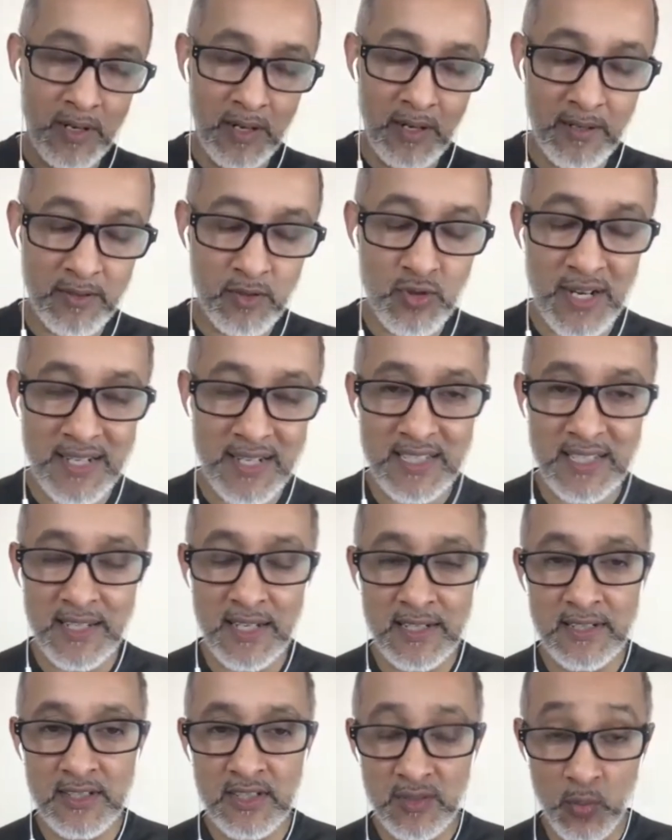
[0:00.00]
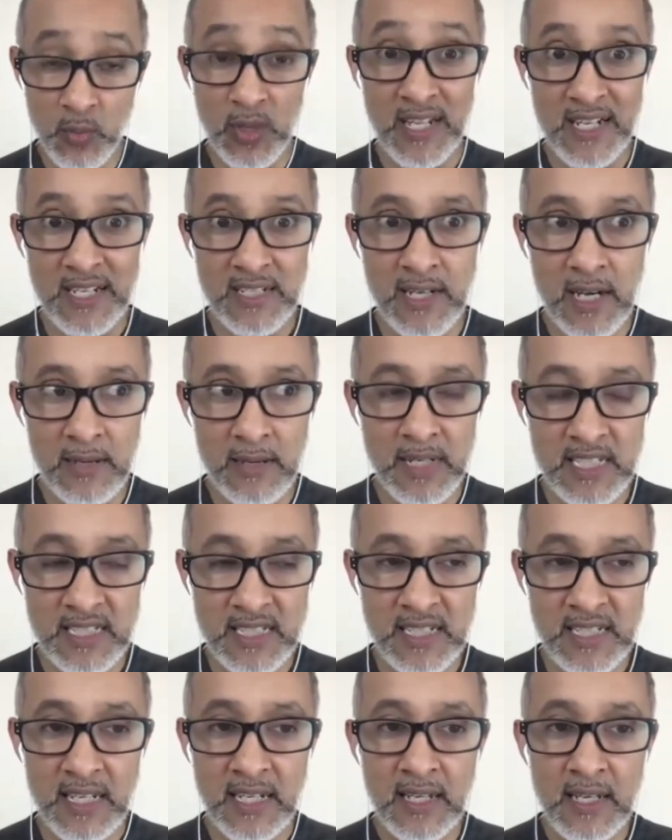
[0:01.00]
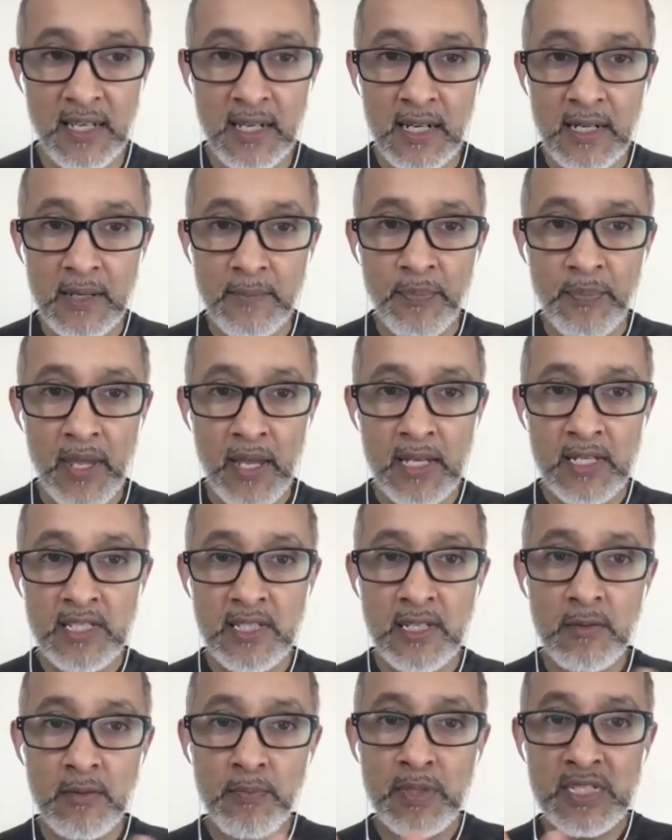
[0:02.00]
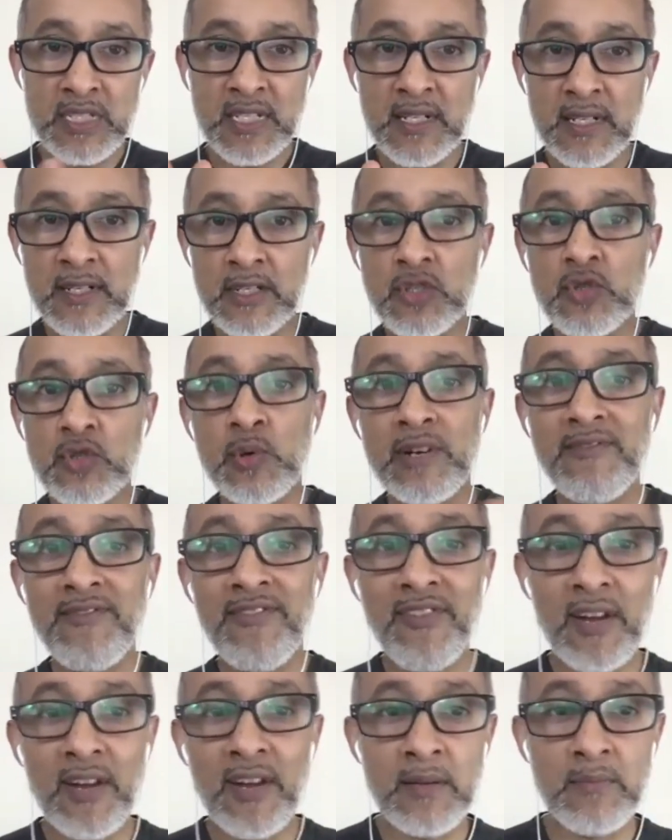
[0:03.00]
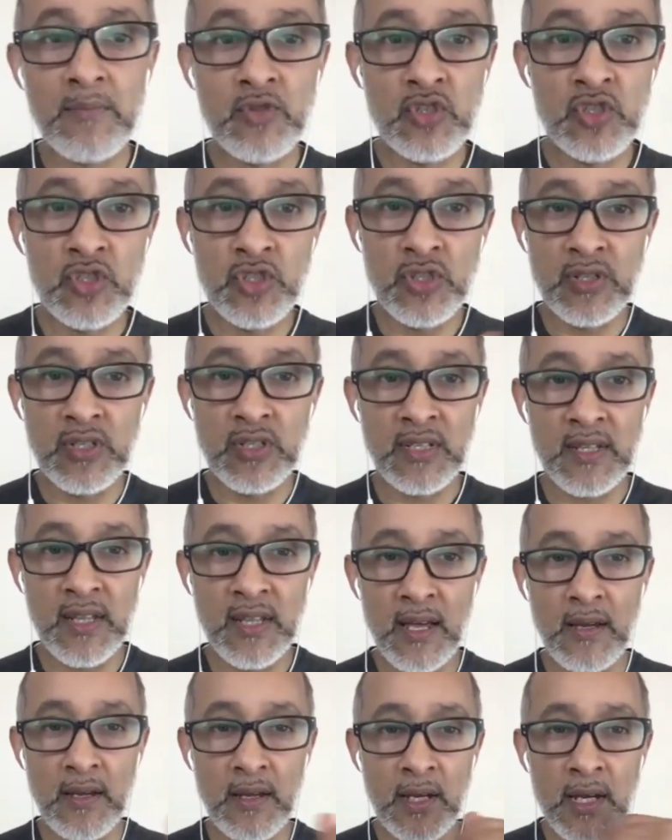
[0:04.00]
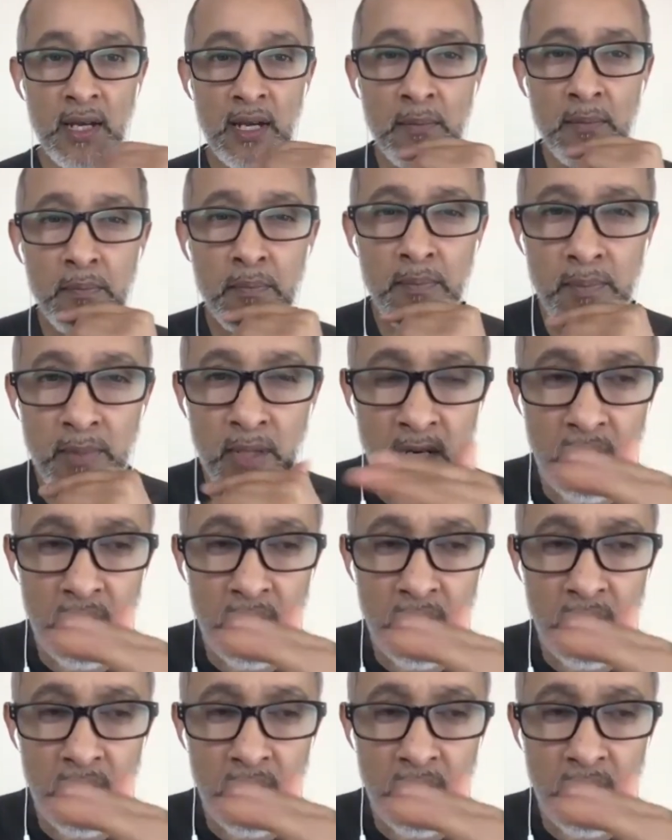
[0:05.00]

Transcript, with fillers: transcend, when they die, basically? Is there a particular twin flame journey that uh, you know